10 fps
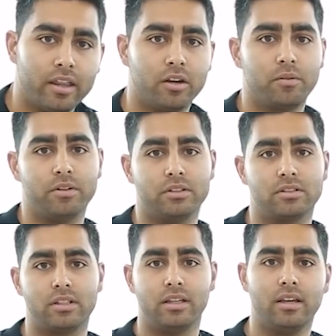then hopefully
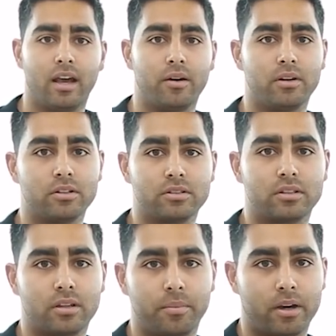just see how it looks
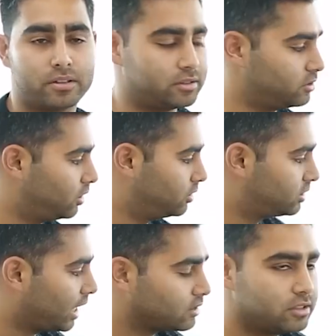comparison. So the
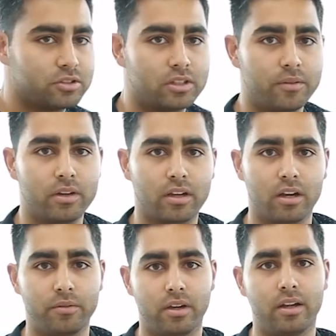satin should give it a
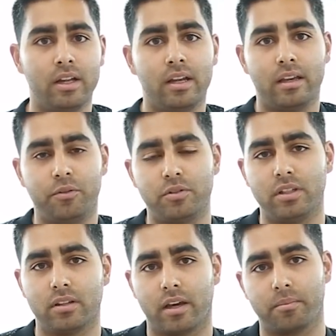kind of a, if you've
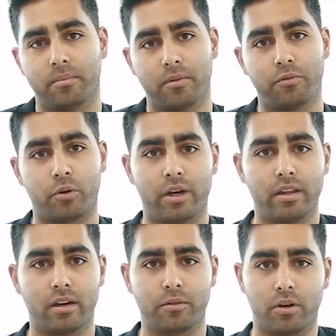seen like the
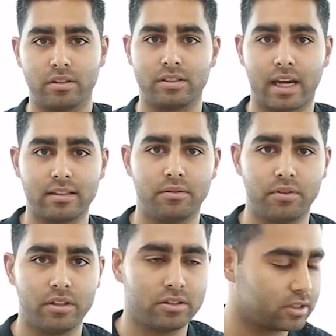488 that I've got, a satin
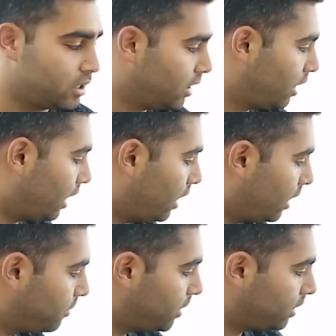finish,
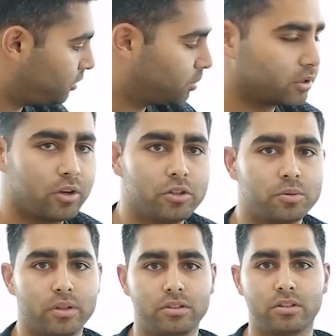and if you put the
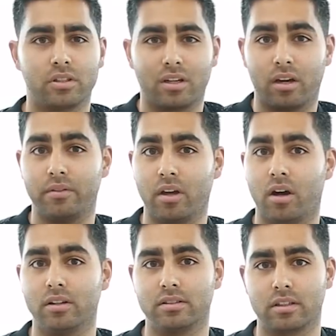gloss one, it's just going to kind of
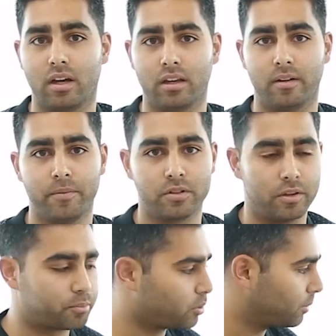enhance the colour. So
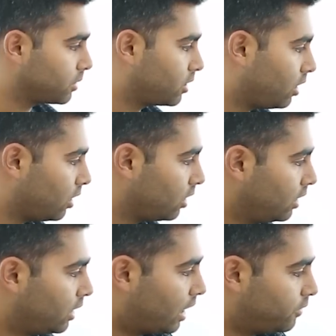they've prepped the
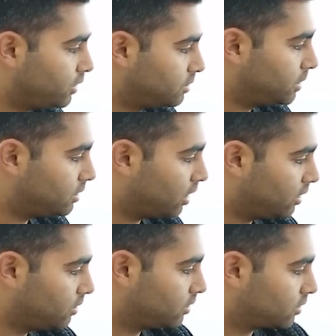car, everything's been
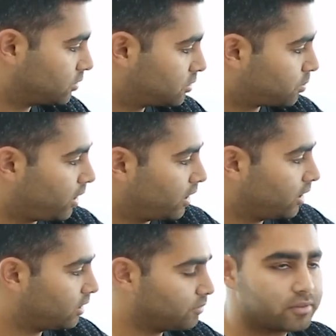done, spraying
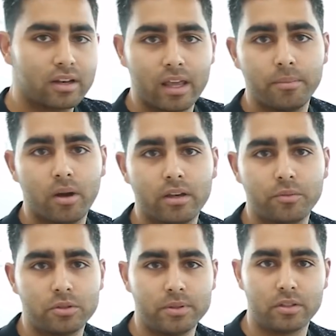it, they've clay barred
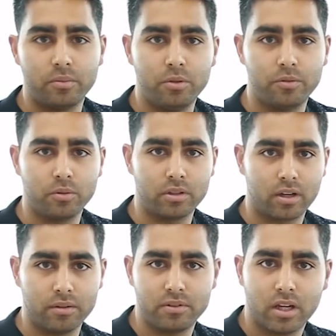it, which means they remove all the
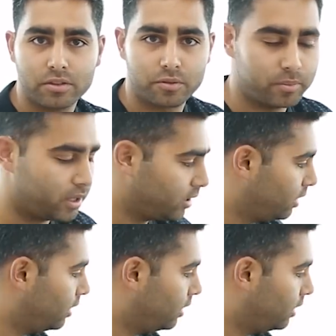kind of dust from there,